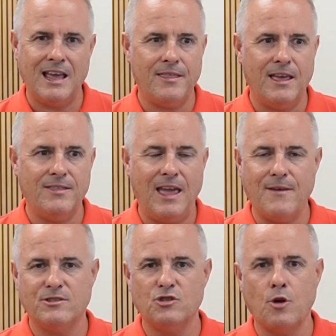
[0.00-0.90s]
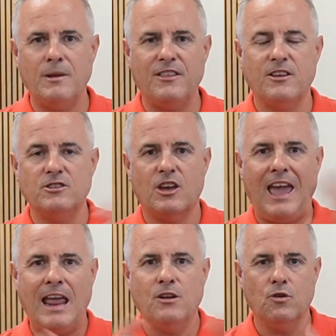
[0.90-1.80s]
now that they have so many things you
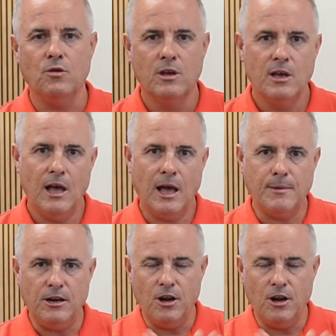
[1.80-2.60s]
can do, but